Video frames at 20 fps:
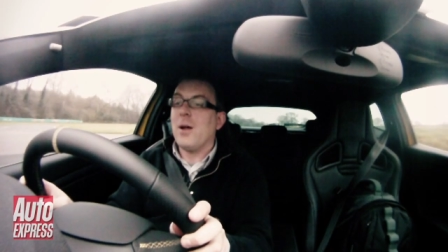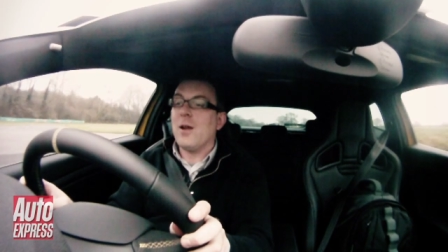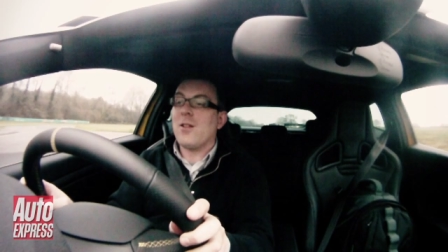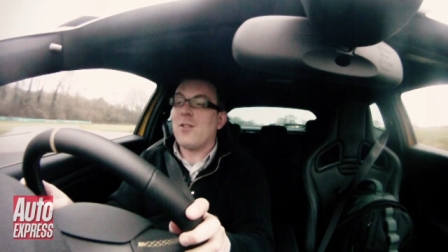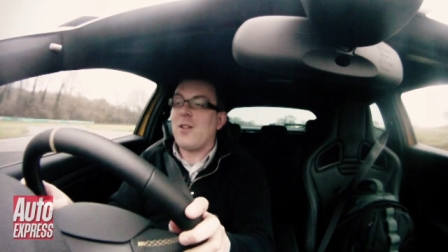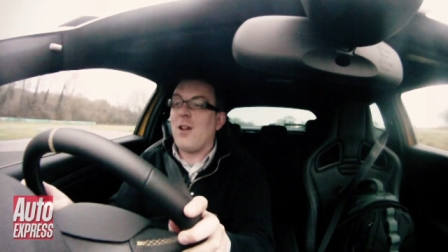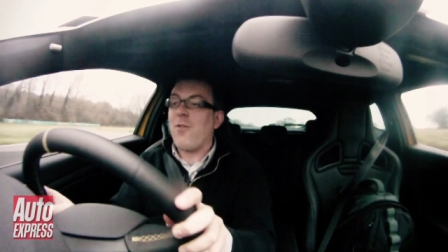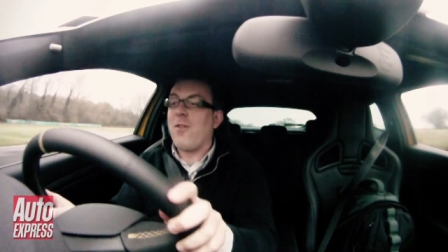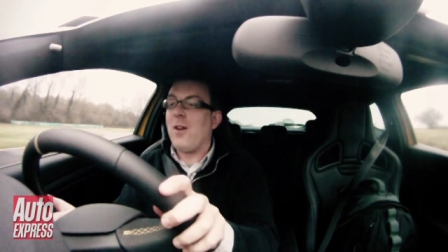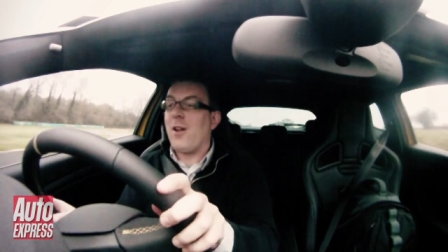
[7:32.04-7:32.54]

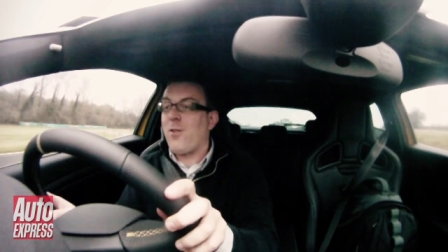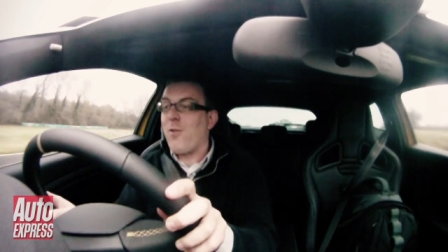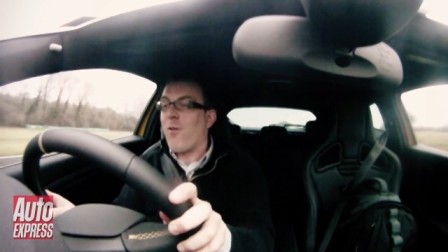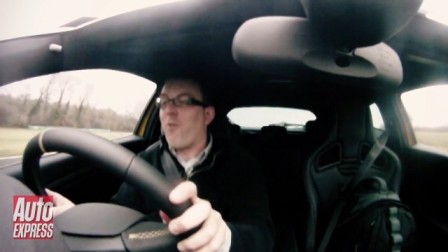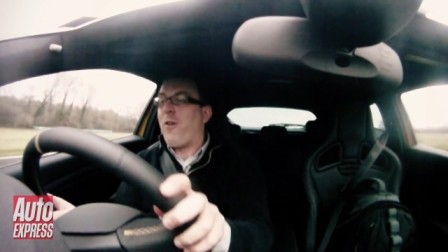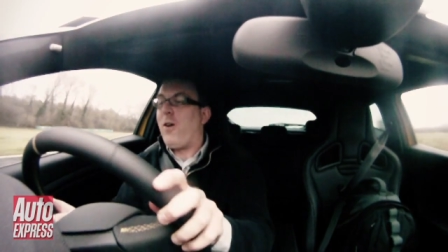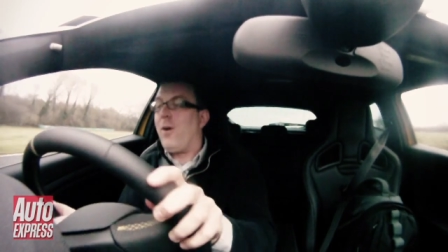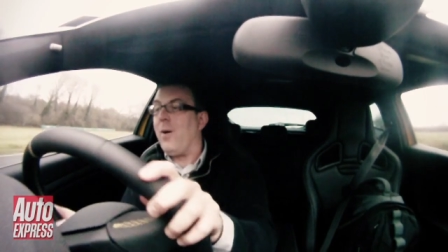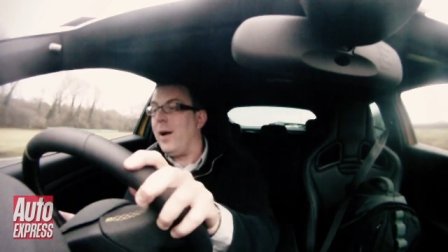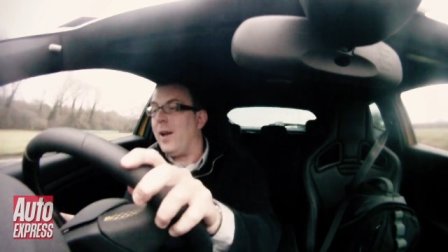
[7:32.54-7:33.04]
but it definitely
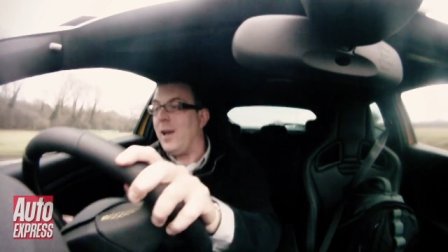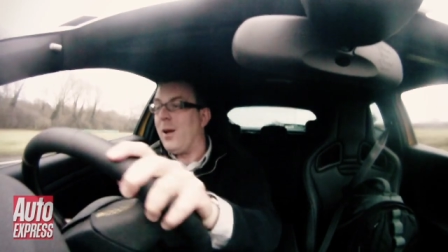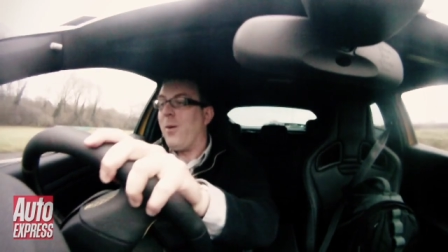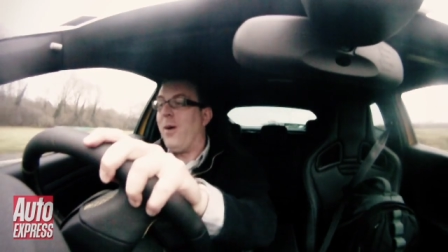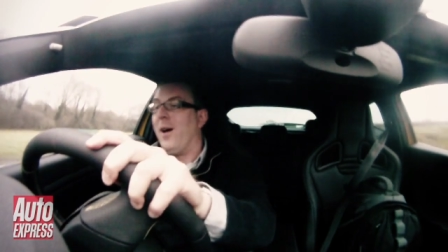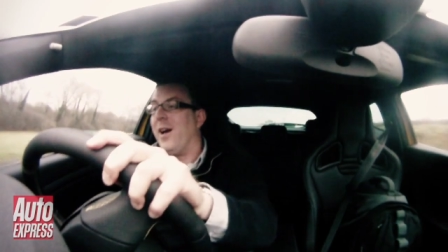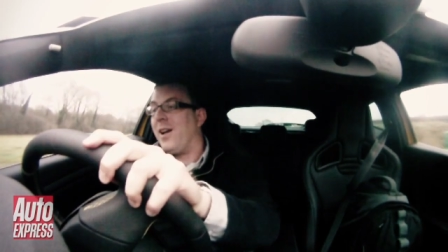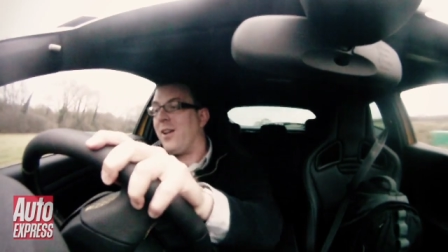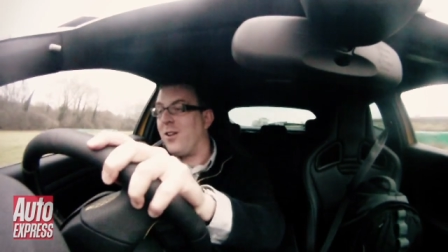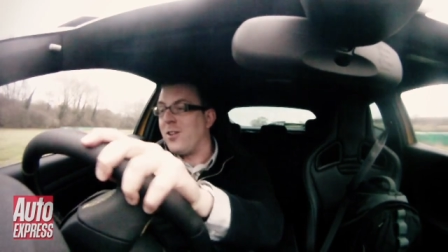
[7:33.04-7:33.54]
doesn't feel
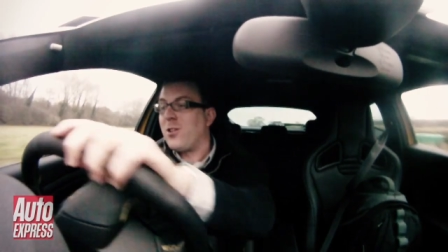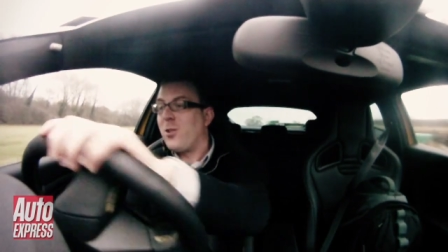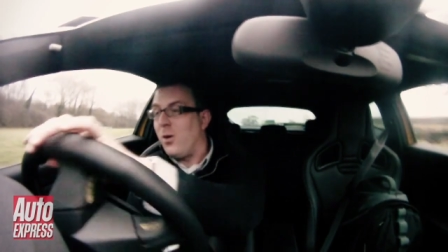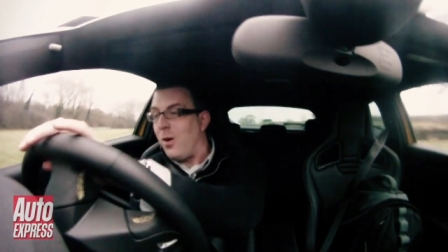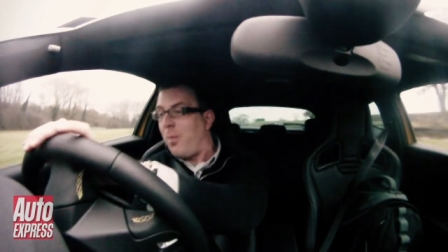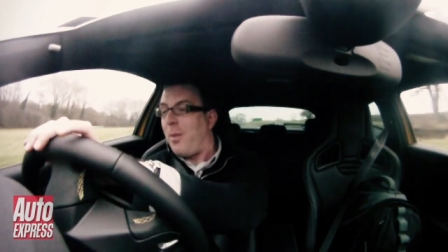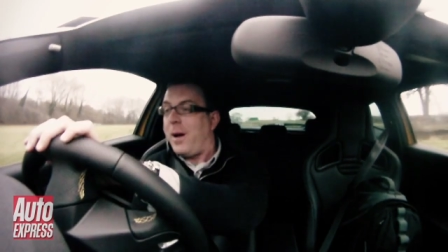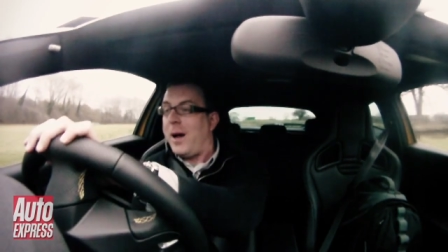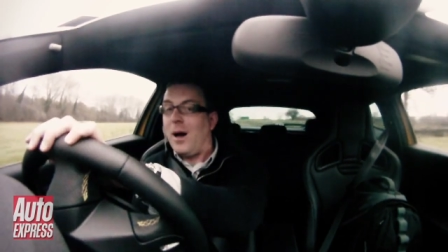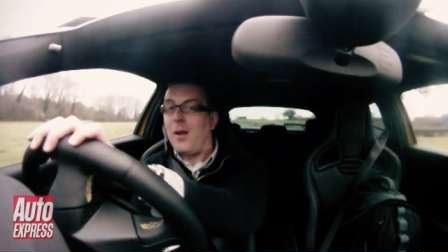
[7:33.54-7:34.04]
anyway it's
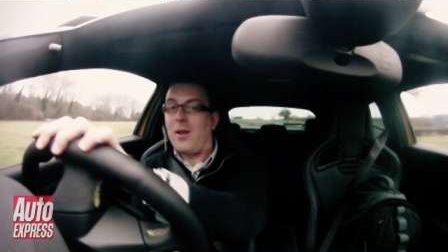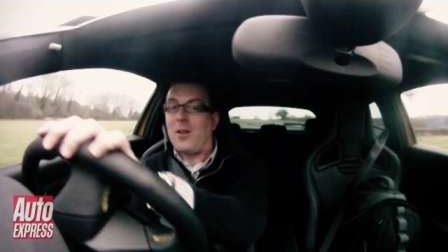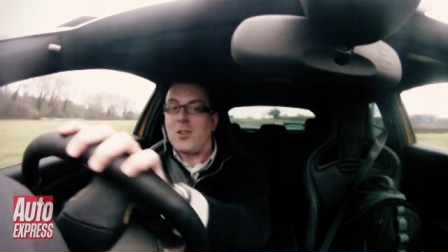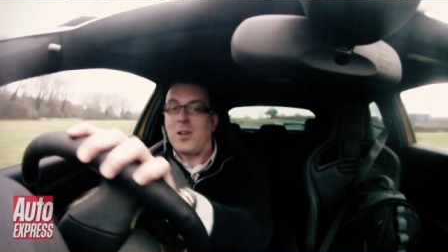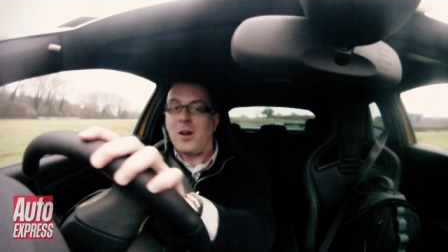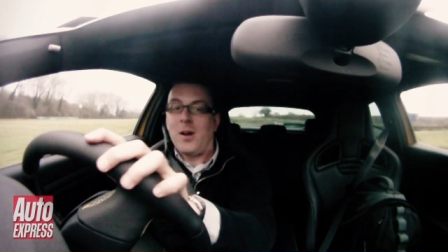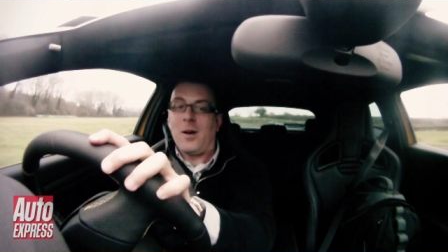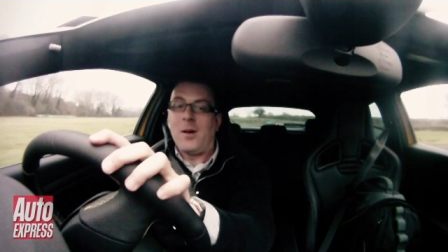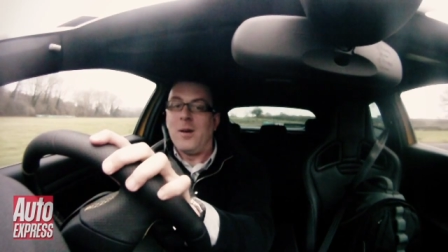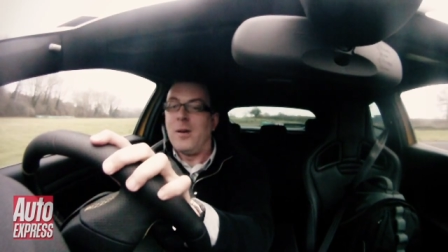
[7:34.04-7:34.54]
short of power,
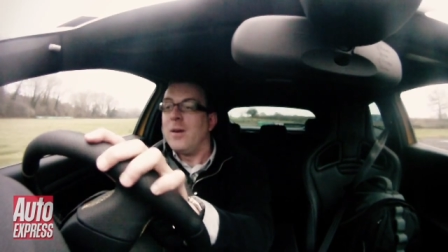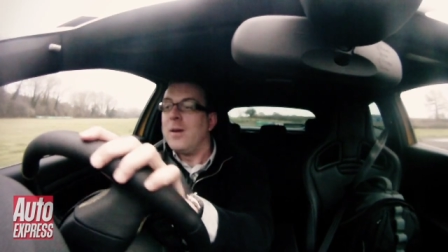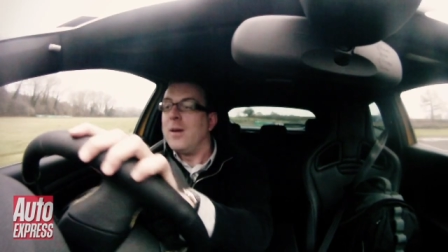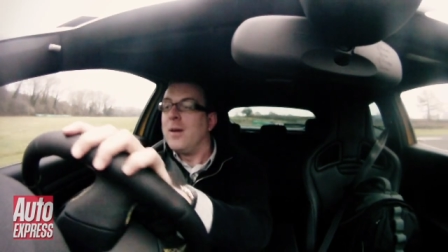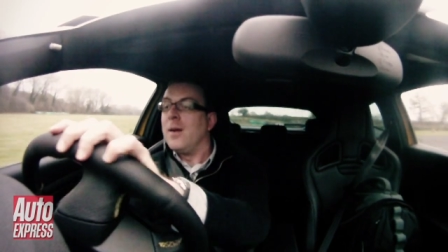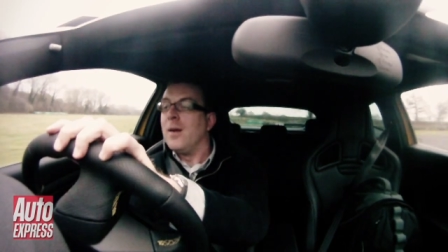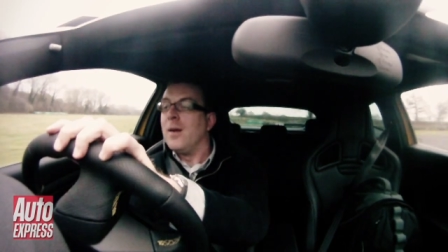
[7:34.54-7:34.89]
this car.